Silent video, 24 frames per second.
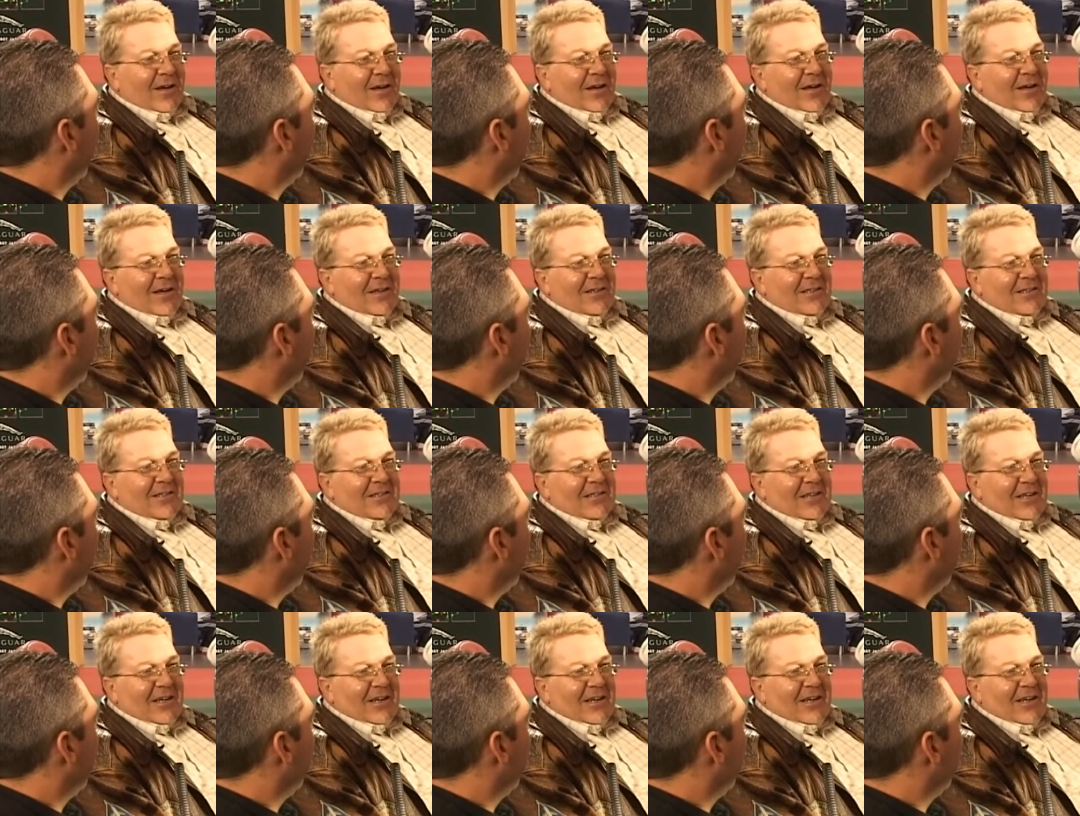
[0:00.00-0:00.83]
Speaker 1: and
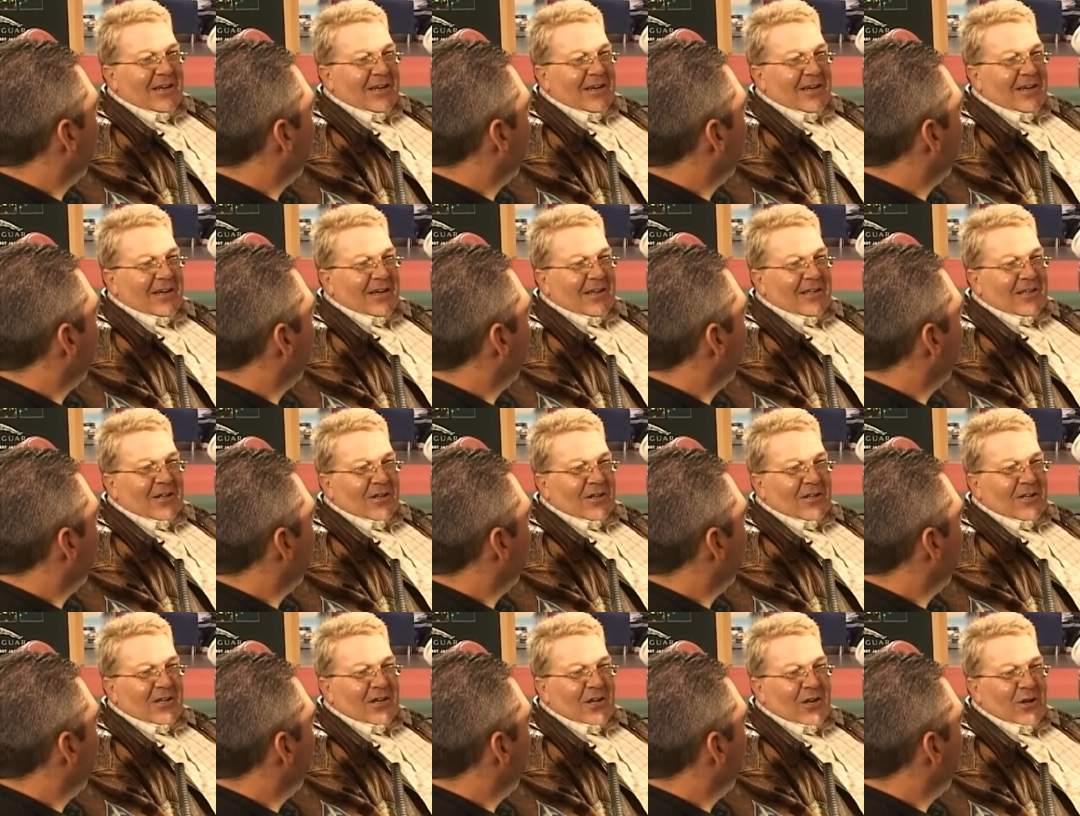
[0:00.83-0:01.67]
uh, it'll
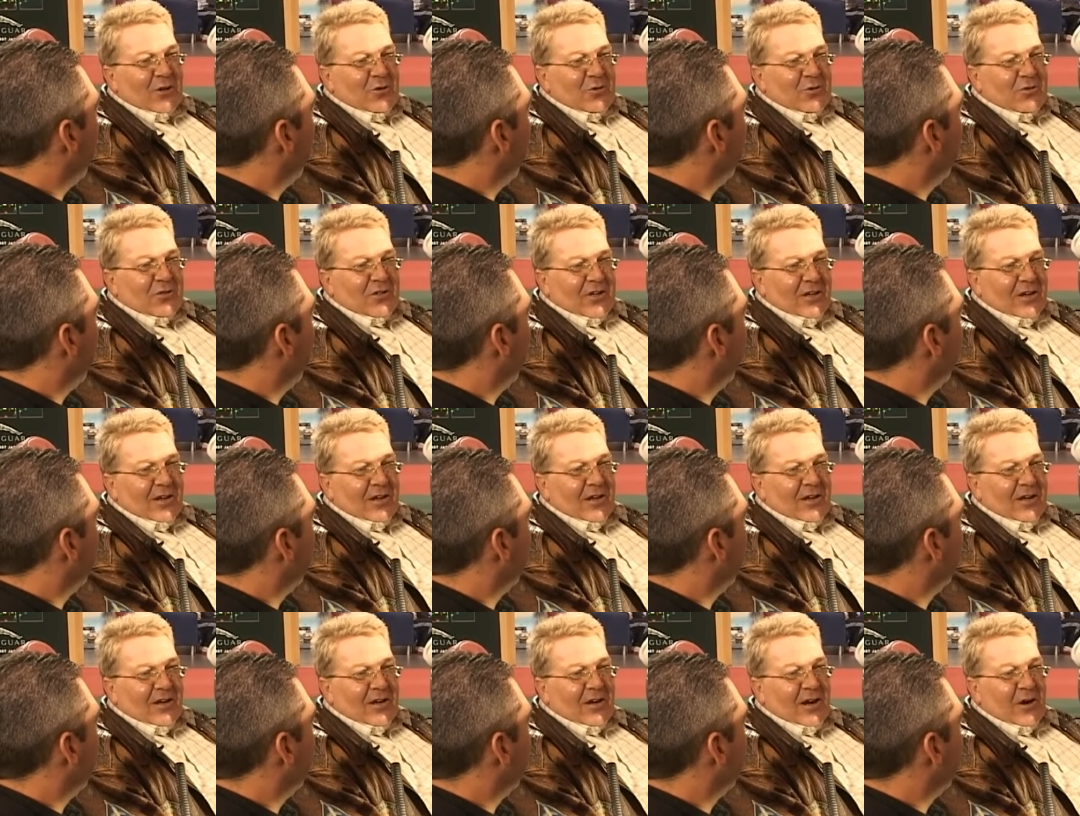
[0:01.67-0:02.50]
include,
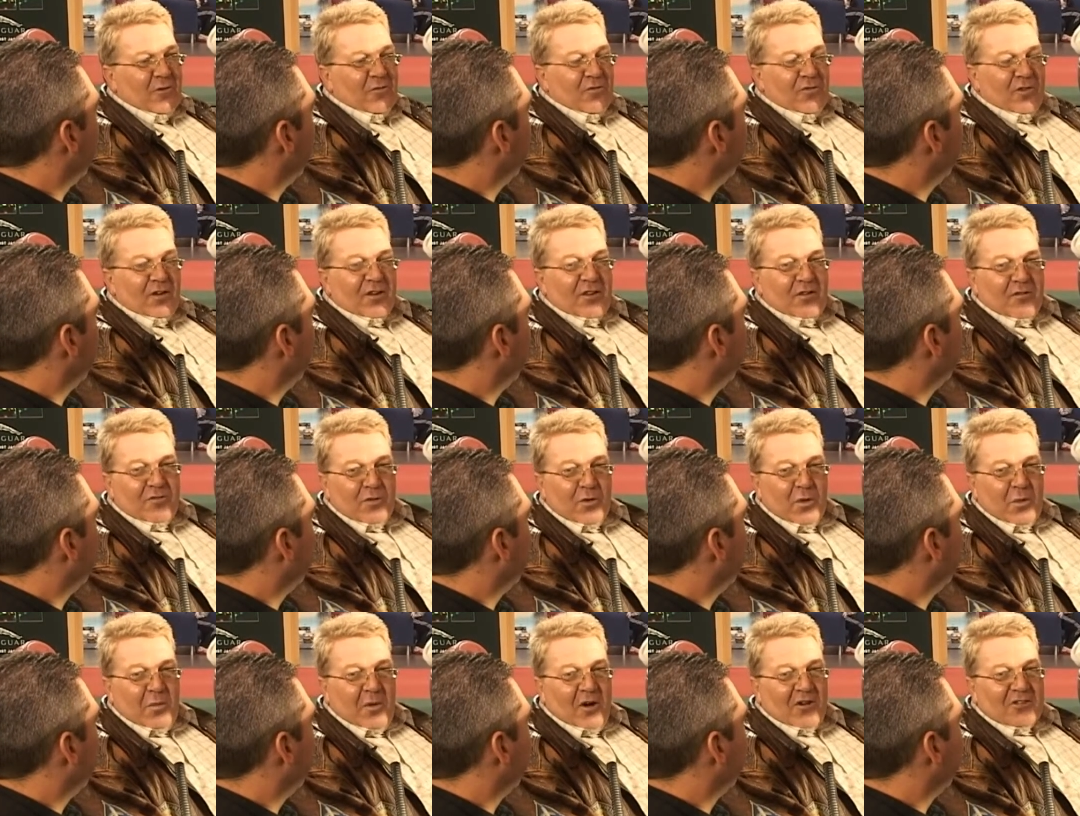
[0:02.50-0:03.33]
uh, hopefully, the
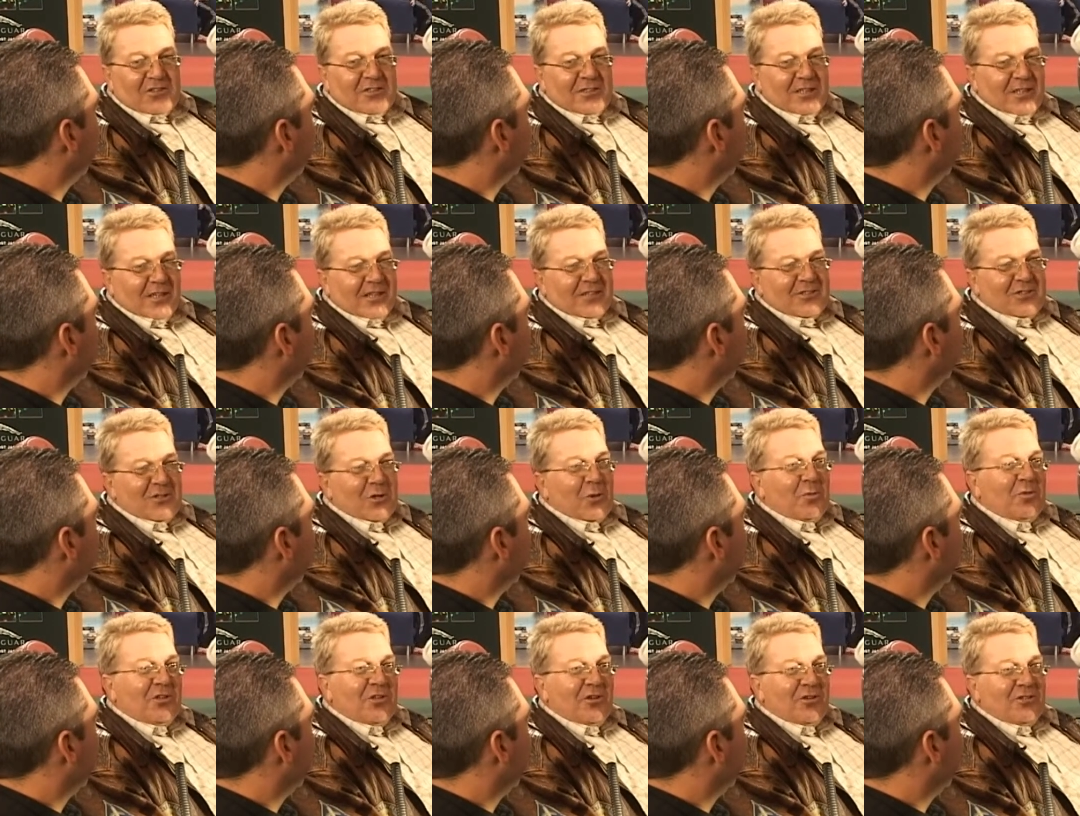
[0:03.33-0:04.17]
full Monty that
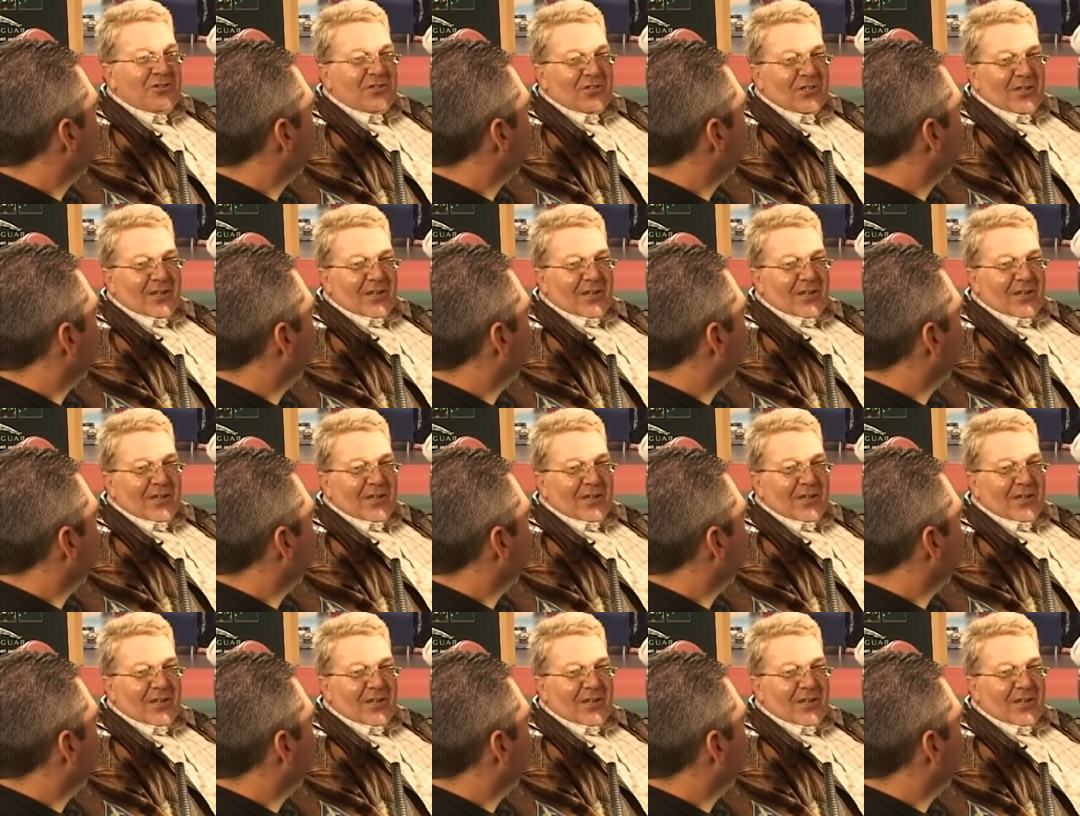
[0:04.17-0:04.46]
Chubby does,